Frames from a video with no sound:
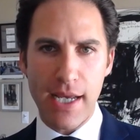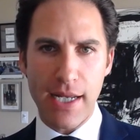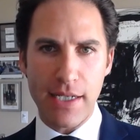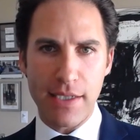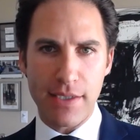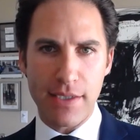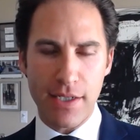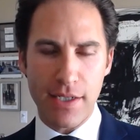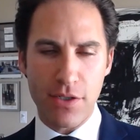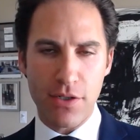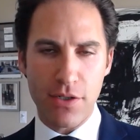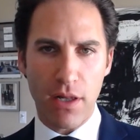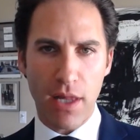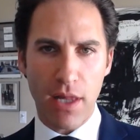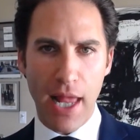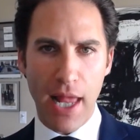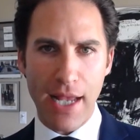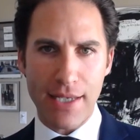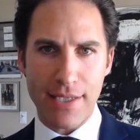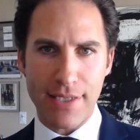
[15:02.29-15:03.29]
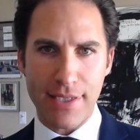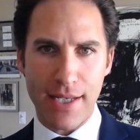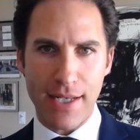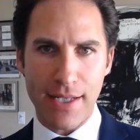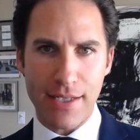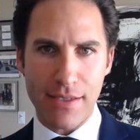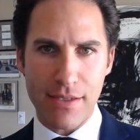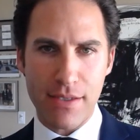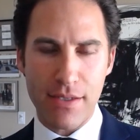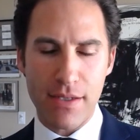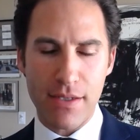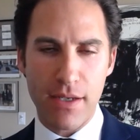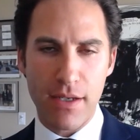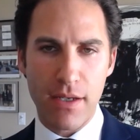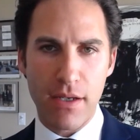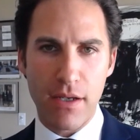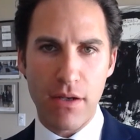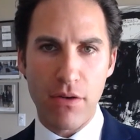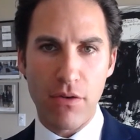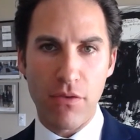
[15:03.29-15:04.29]
and digital assets
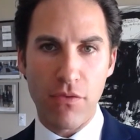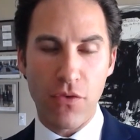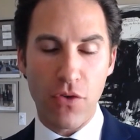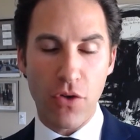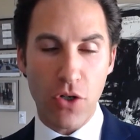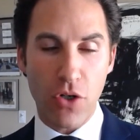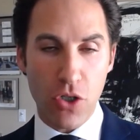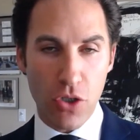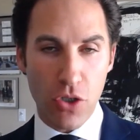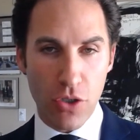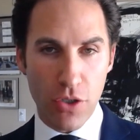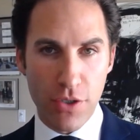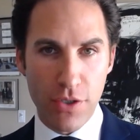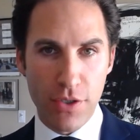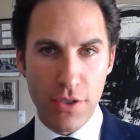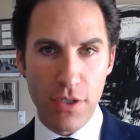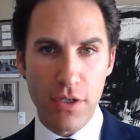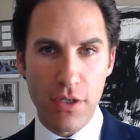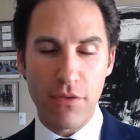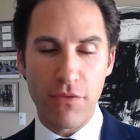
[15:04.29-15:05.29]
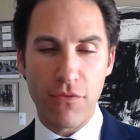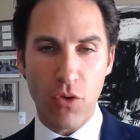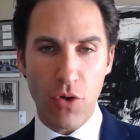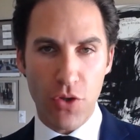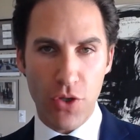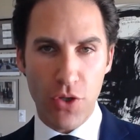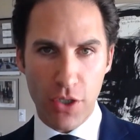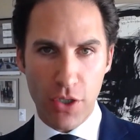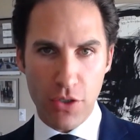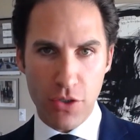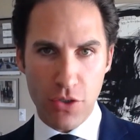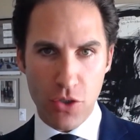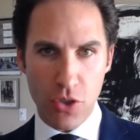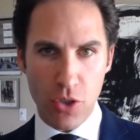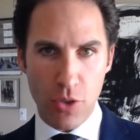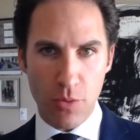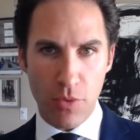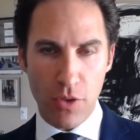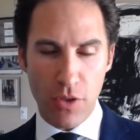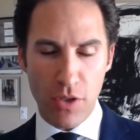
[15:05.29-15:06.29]
for good for the
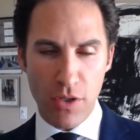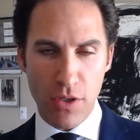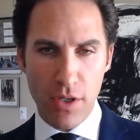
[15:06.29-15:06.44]
consumer.